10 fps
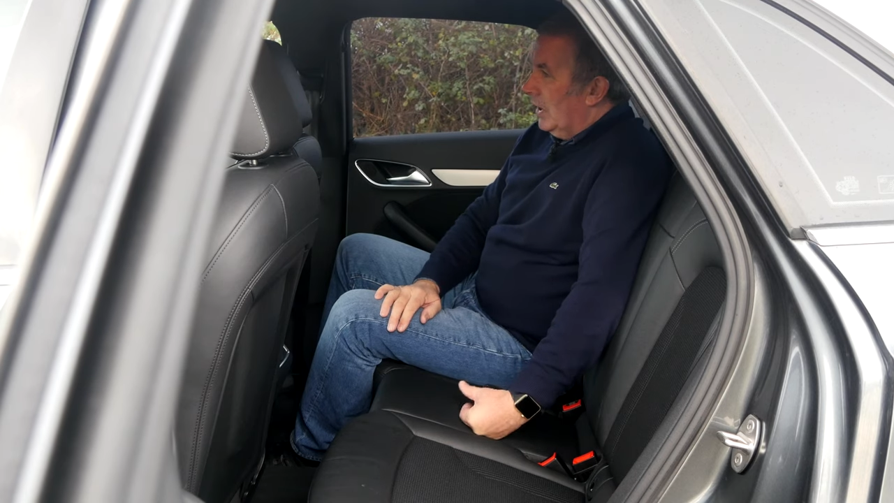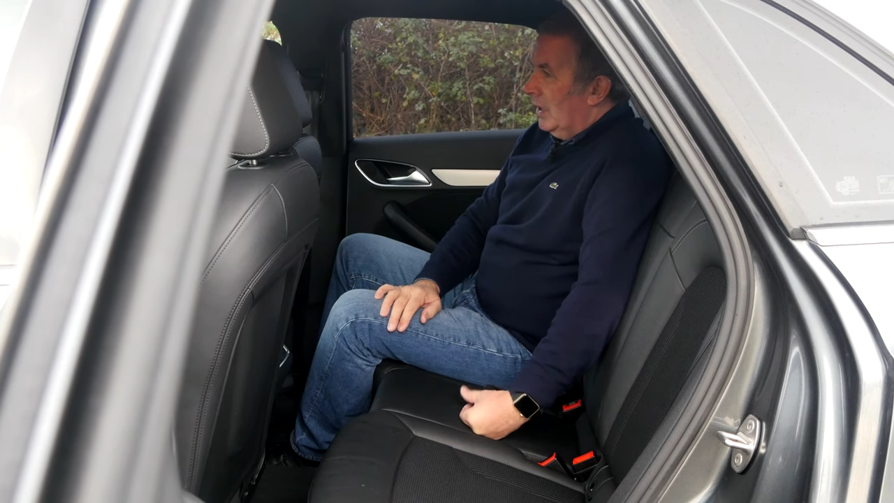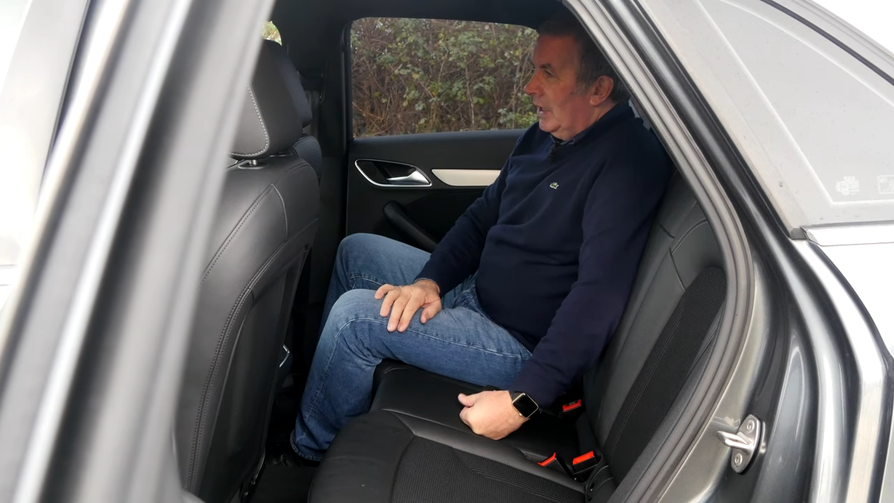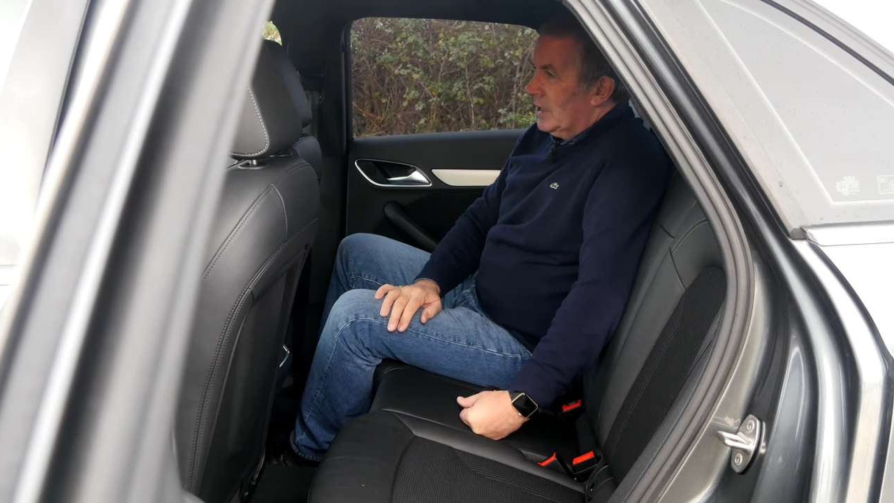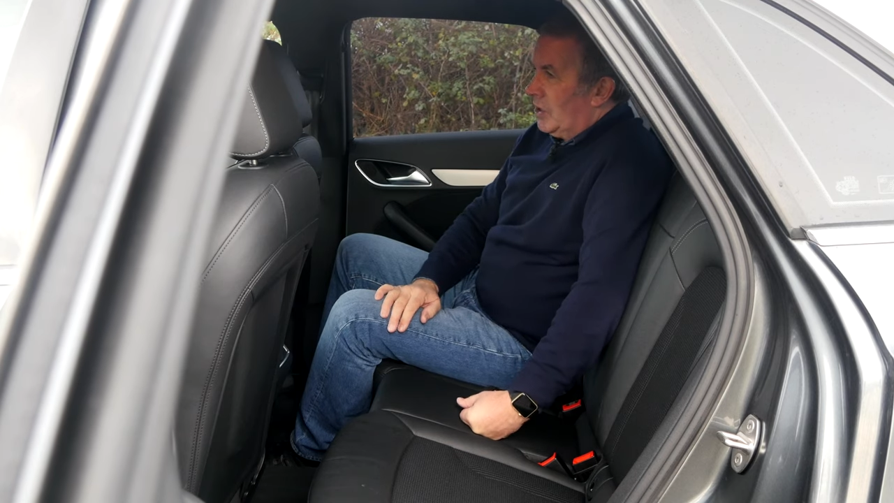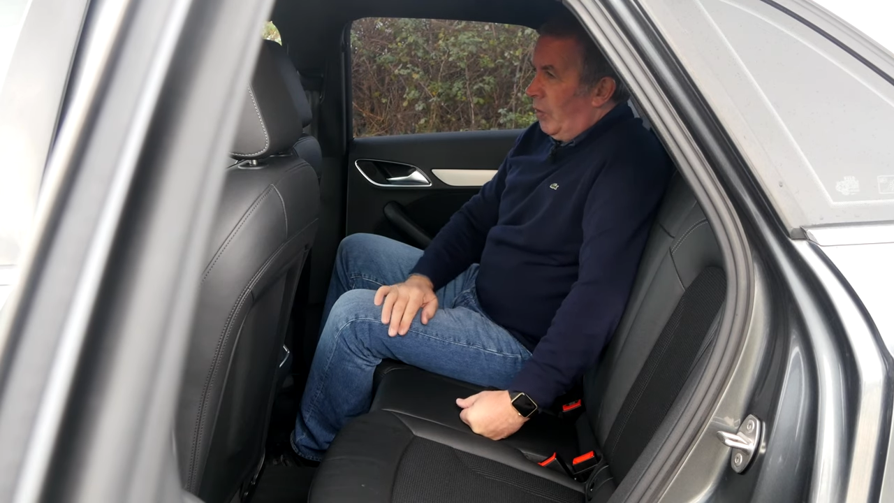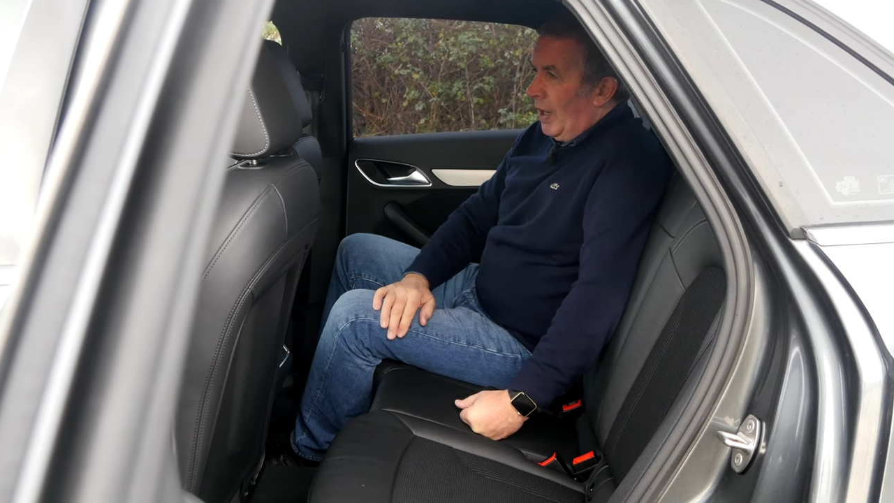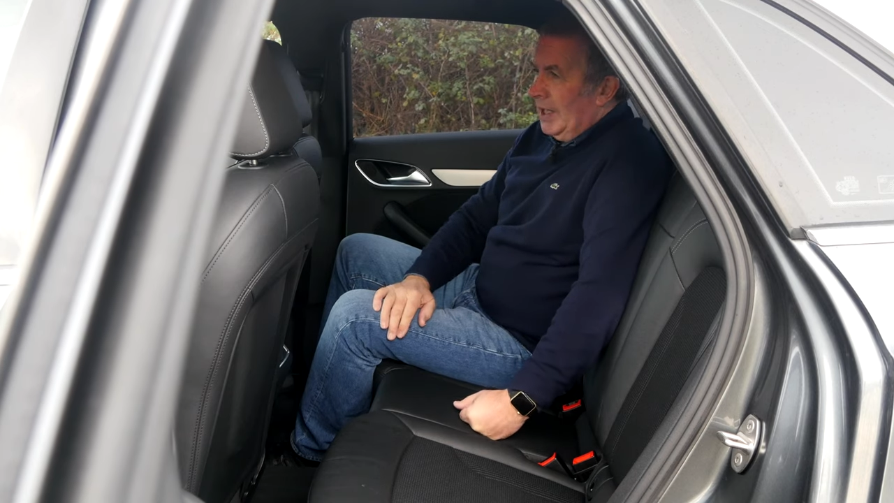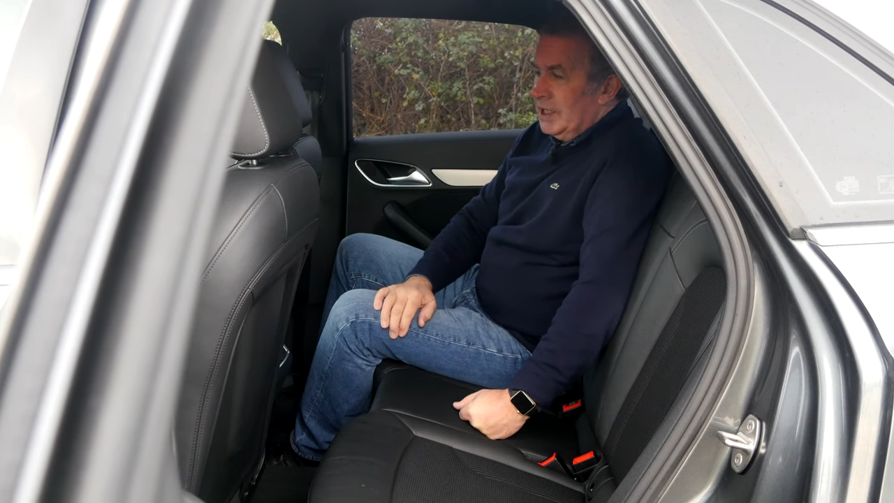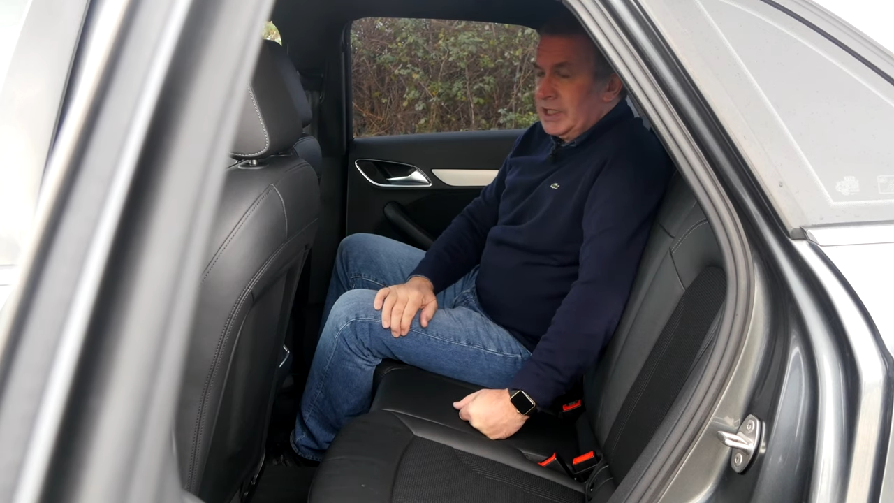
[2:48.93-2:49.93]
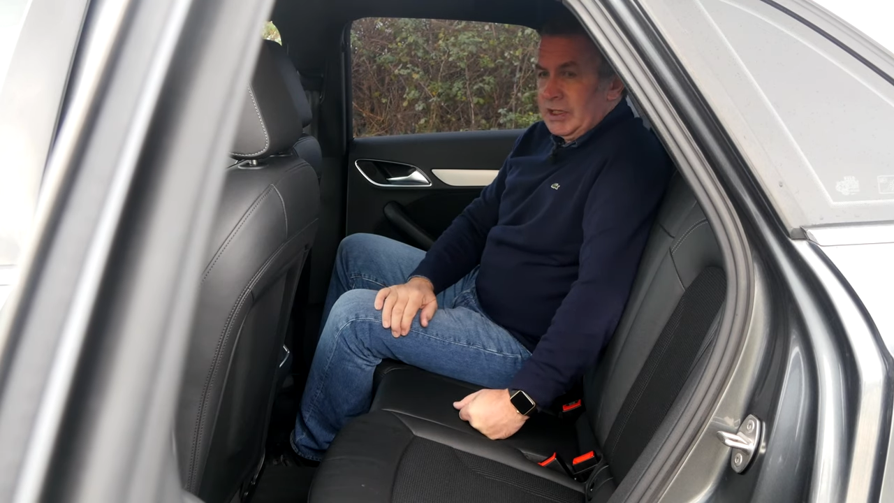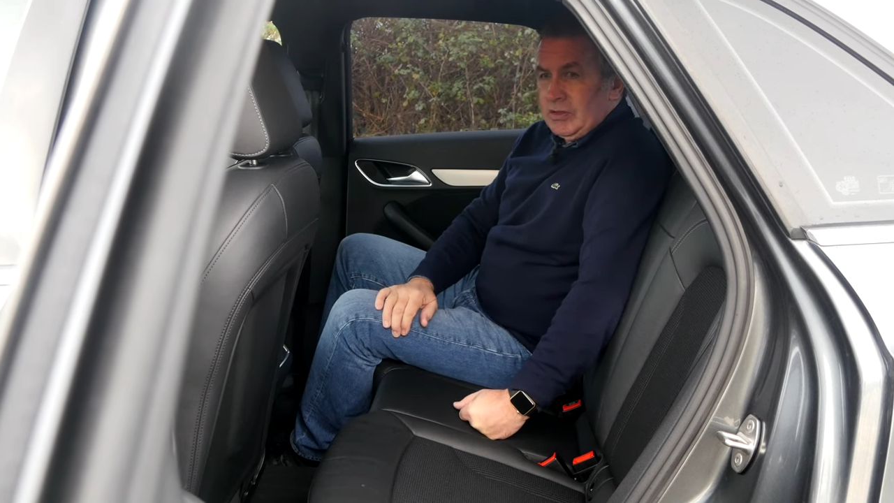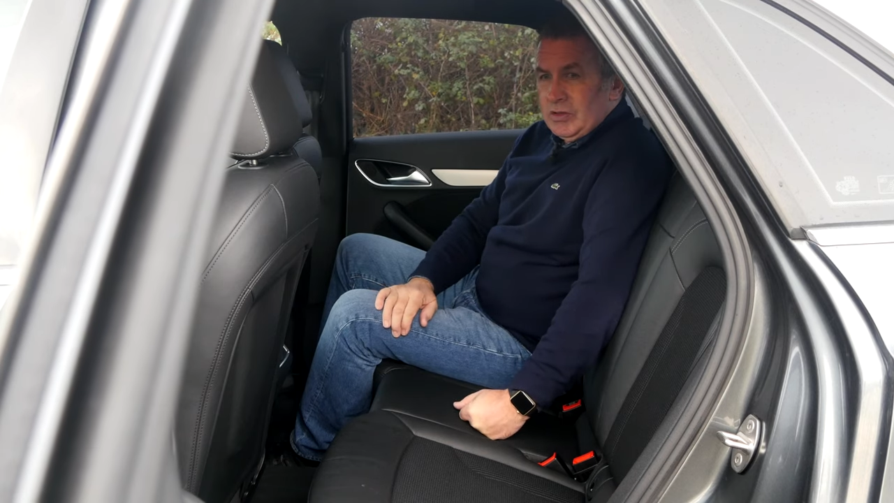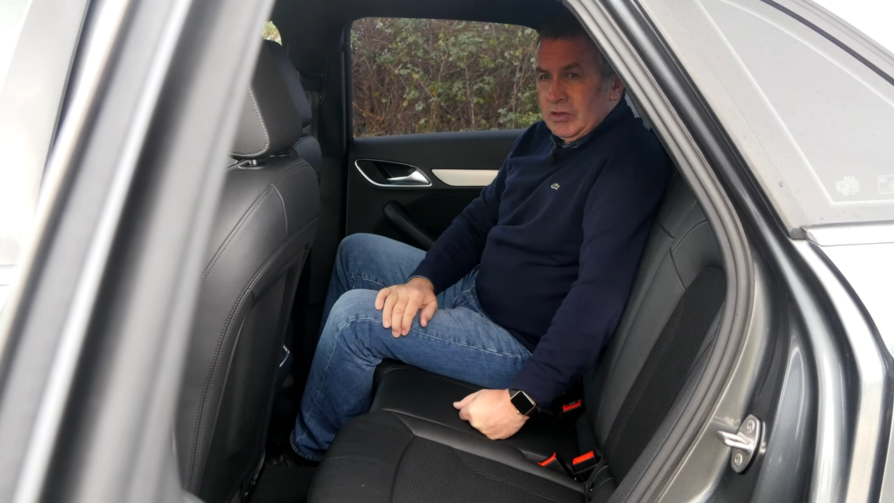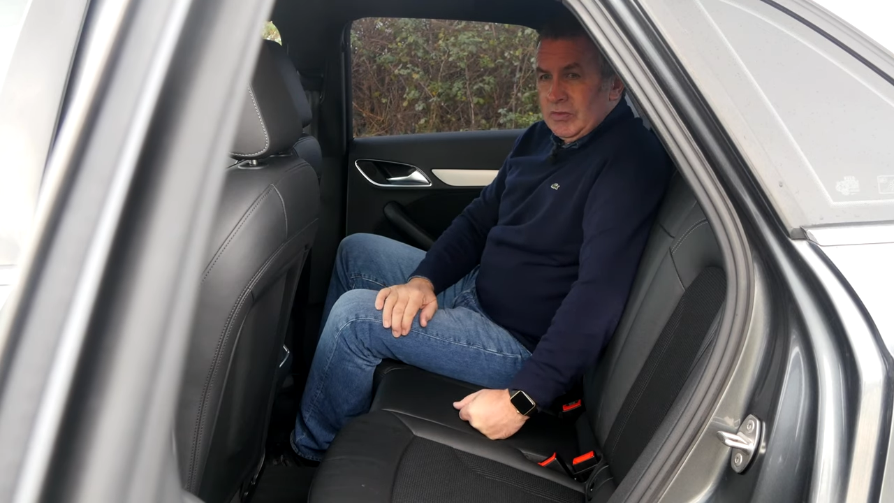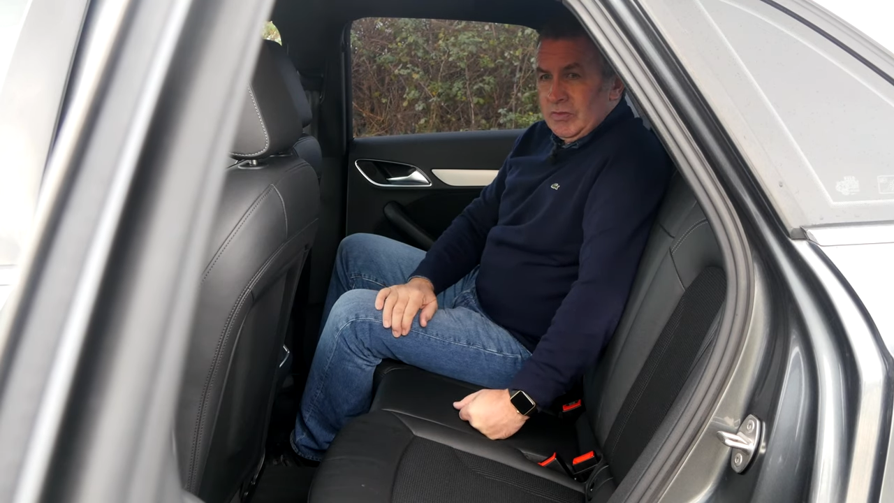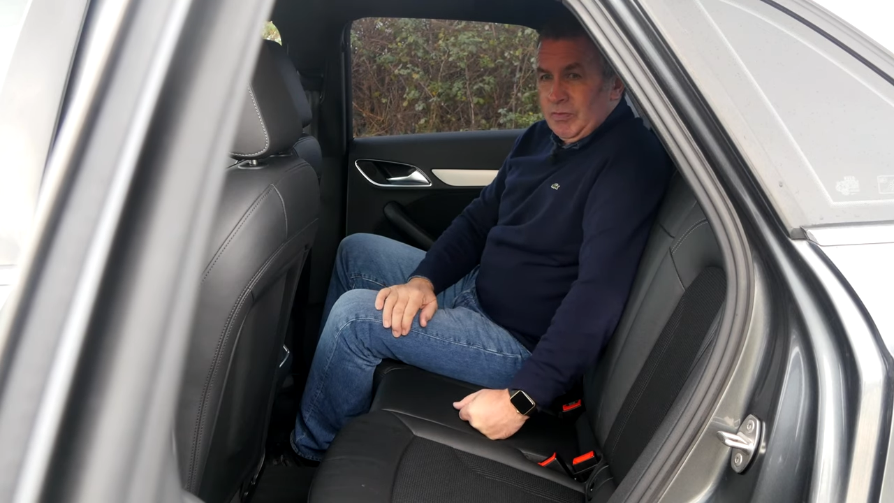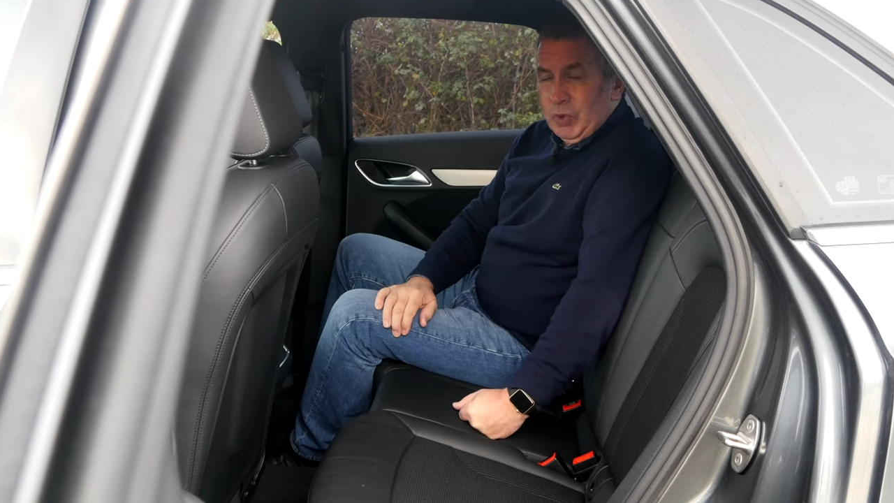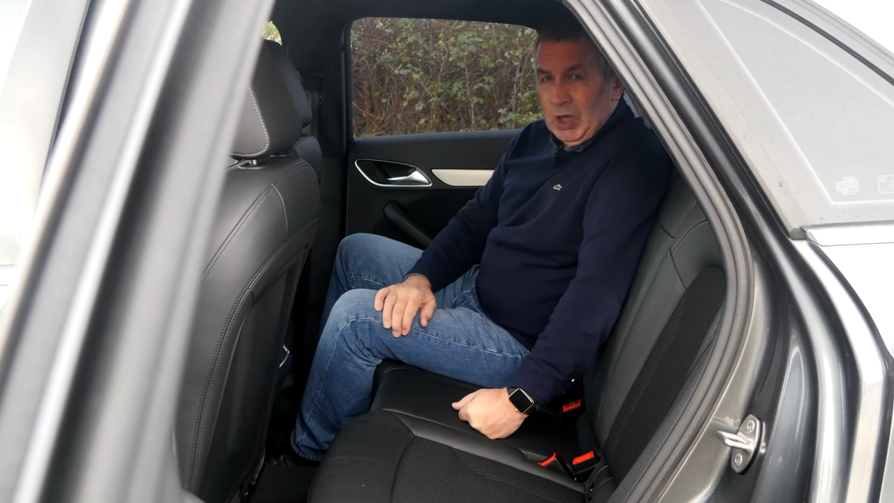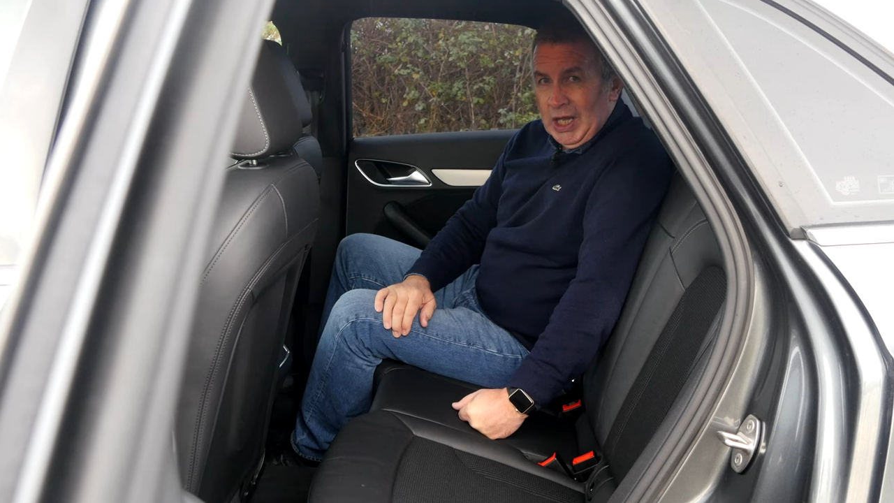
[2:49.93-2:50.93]
it's quite
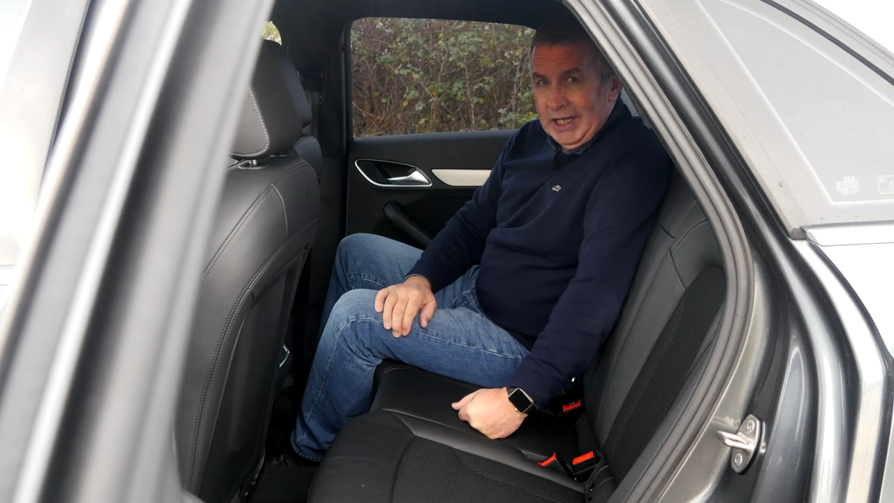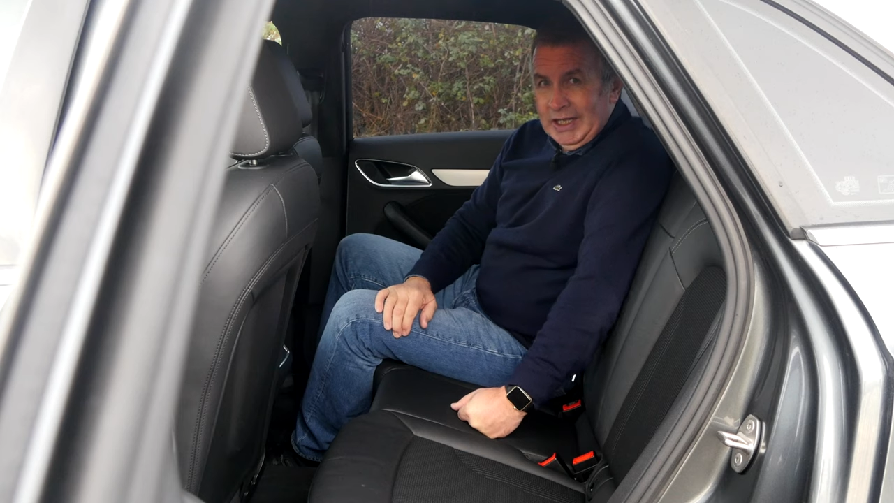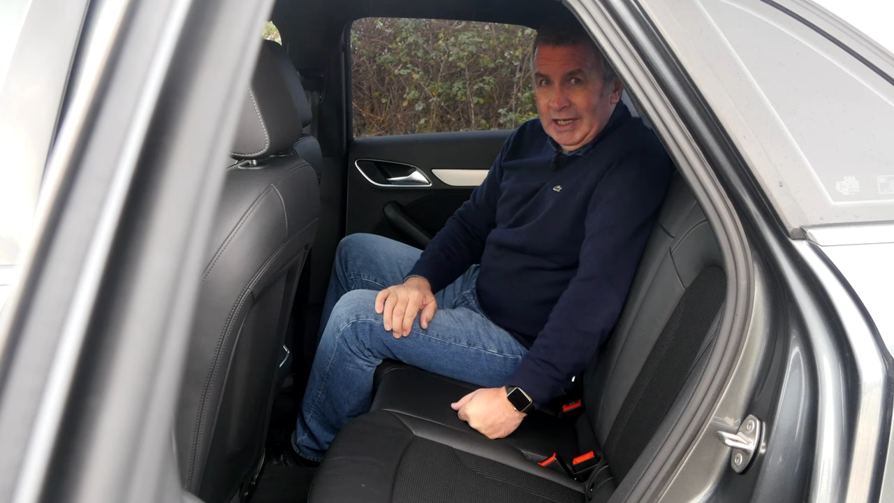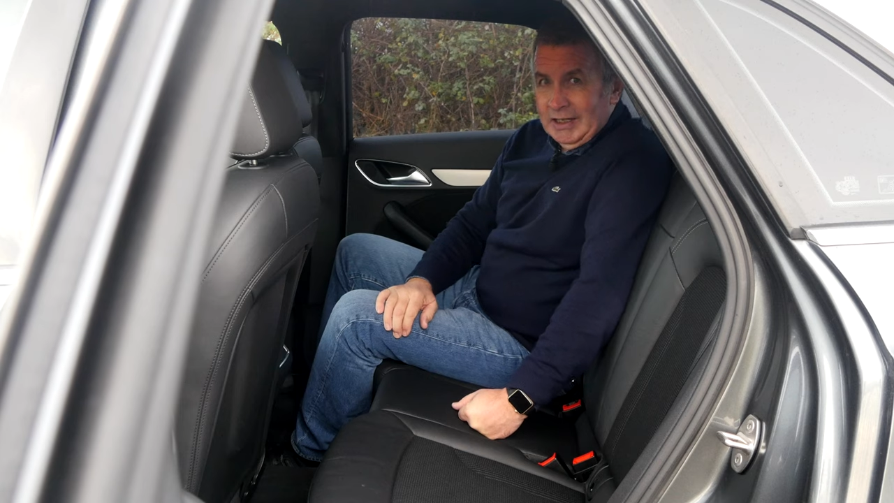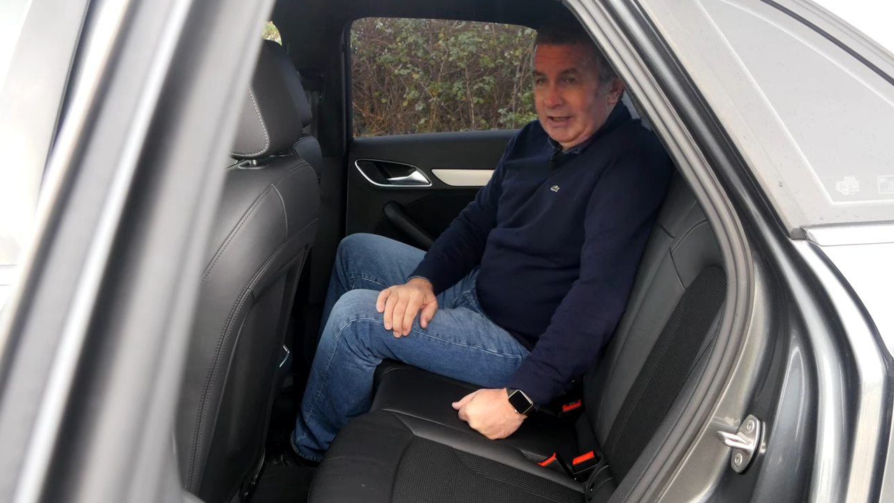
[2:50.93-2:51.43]
plain,